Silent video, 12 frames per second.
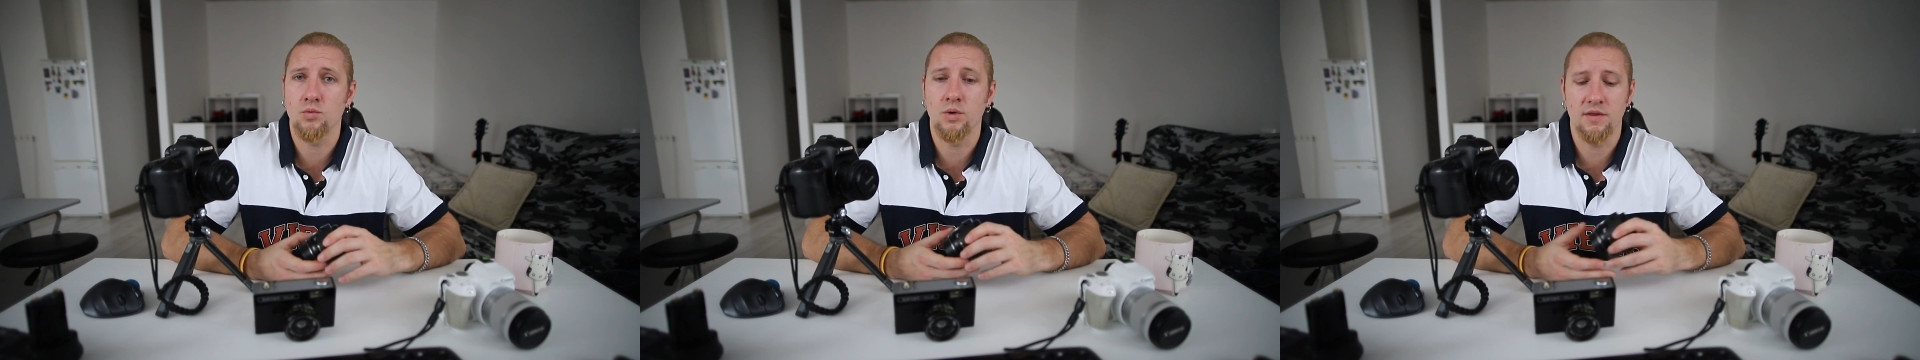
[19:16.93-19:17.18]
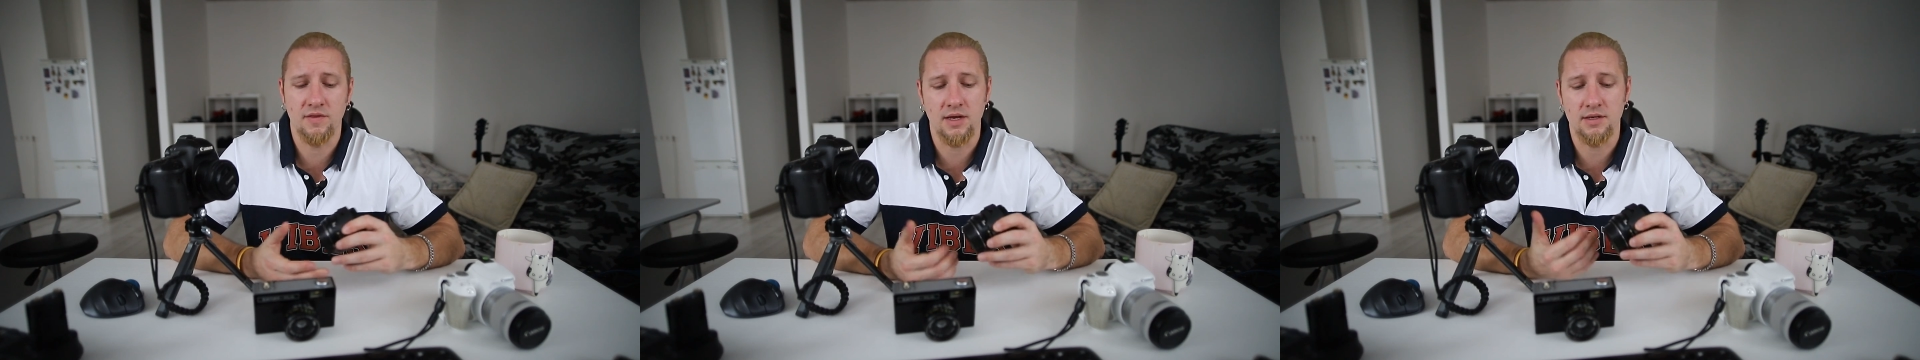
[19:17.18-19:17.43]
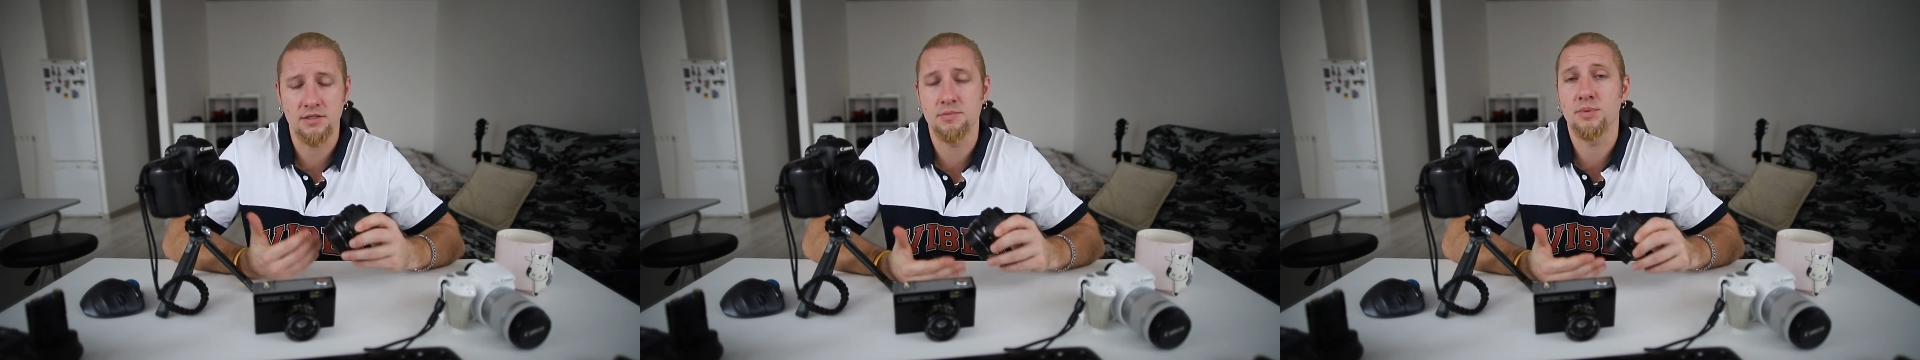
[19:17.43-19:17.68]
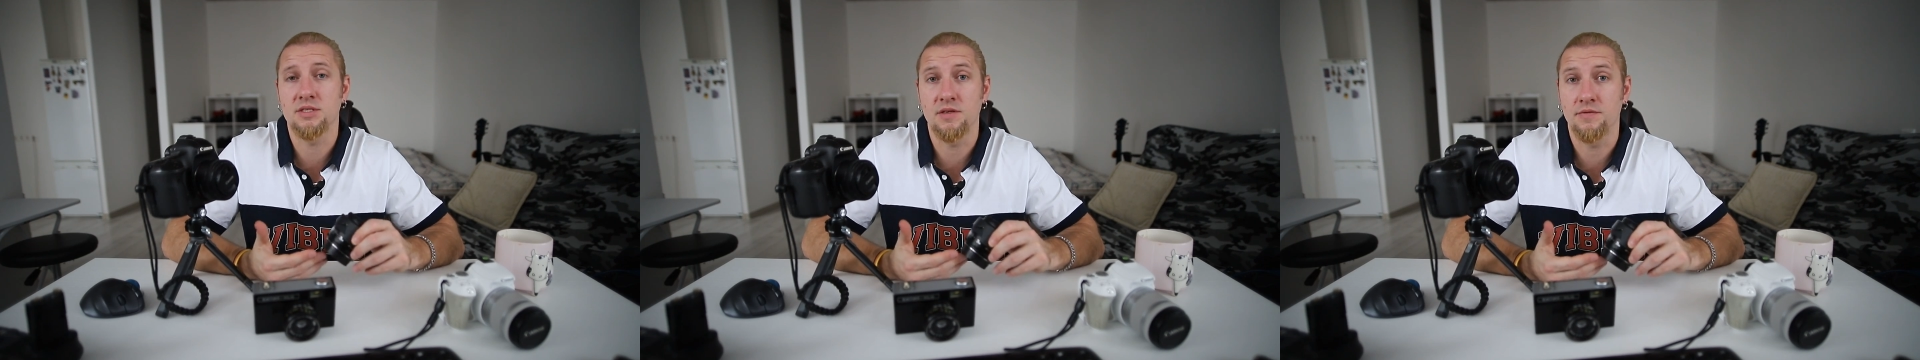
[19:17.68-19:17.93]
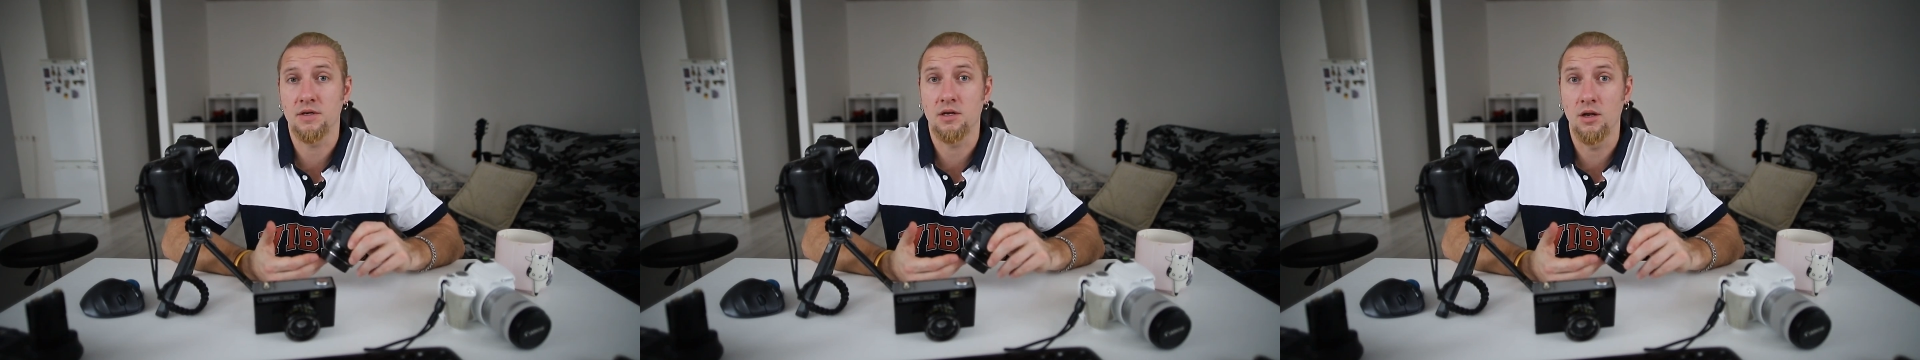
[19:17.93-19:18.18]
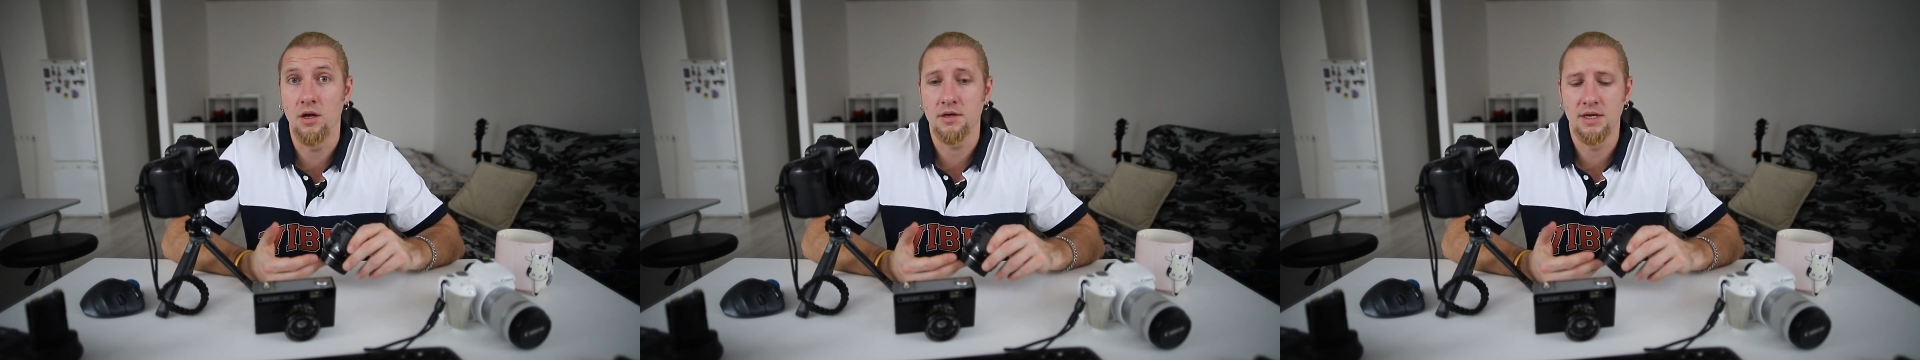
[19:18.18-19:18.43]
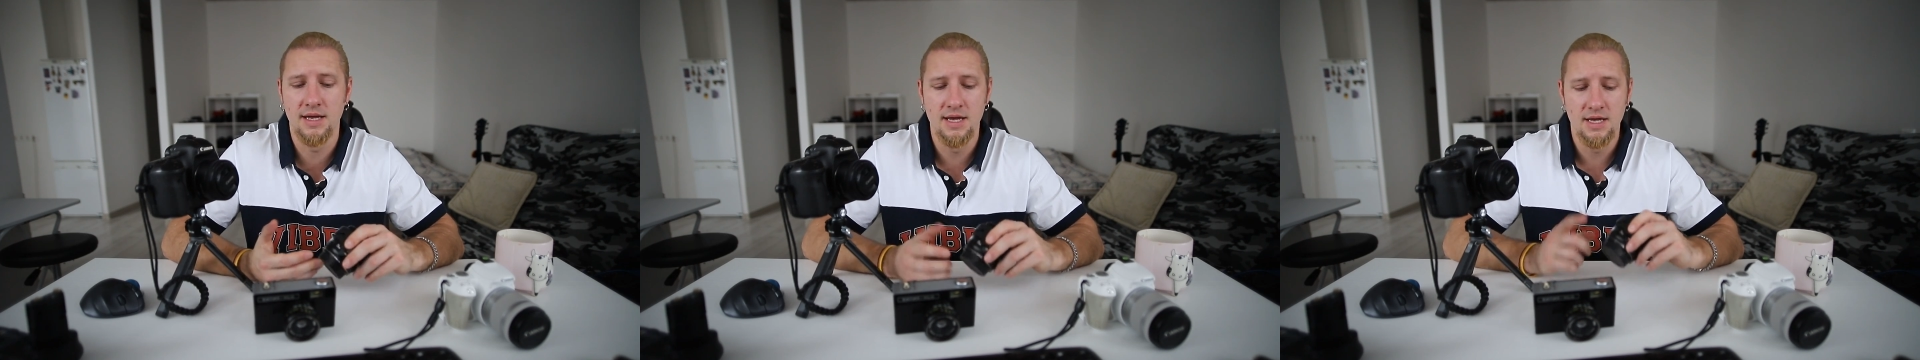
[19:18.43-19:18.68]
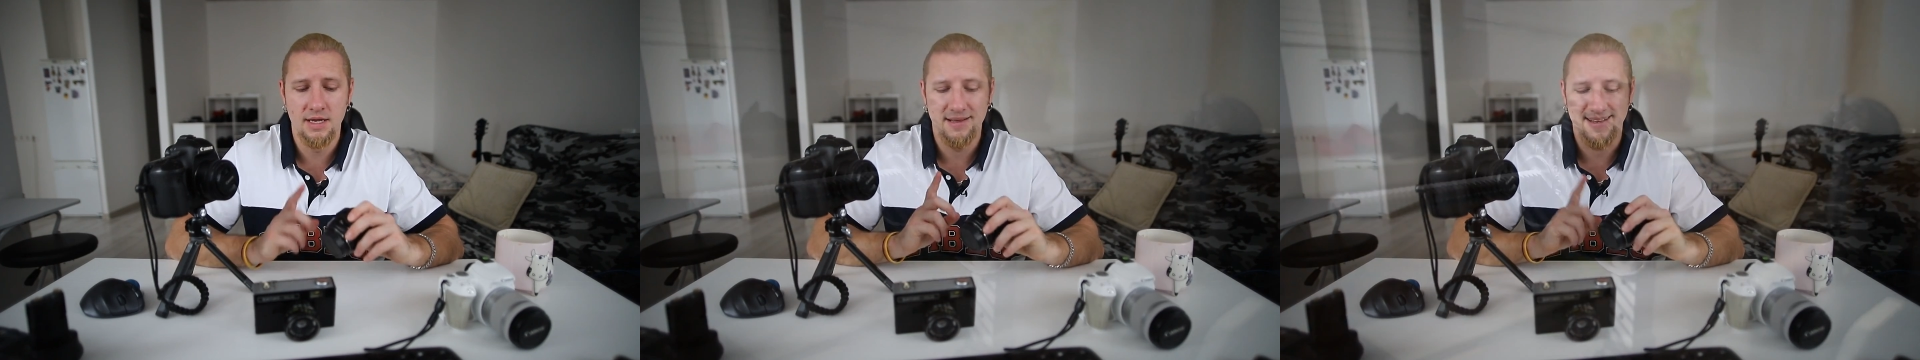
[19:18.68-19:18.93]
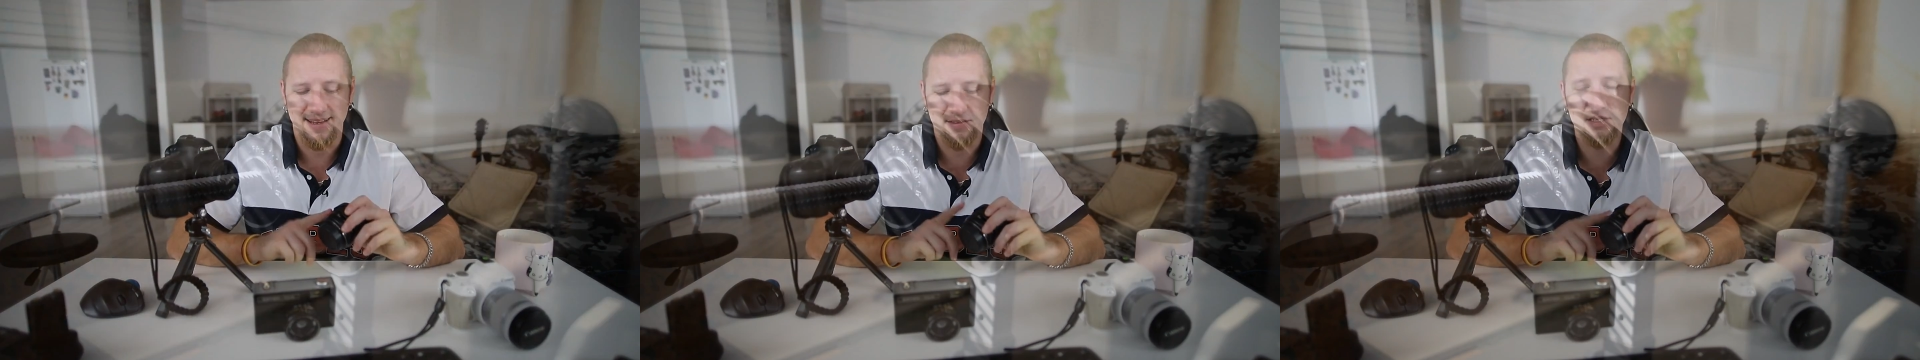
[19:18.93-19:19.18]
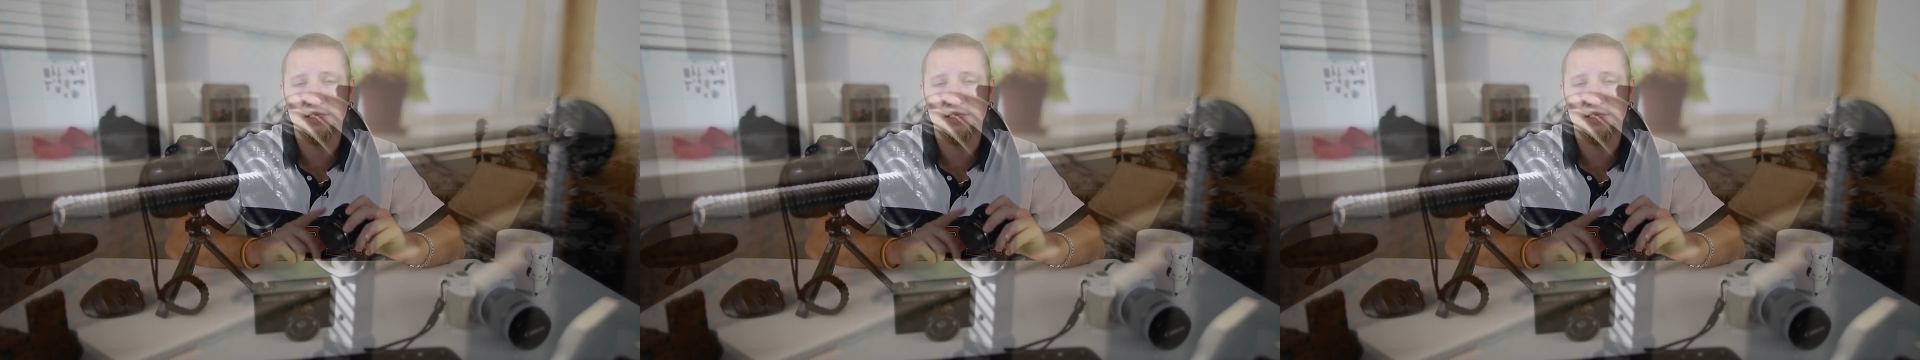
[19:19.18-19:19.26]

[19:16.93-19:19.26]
with their specific look. And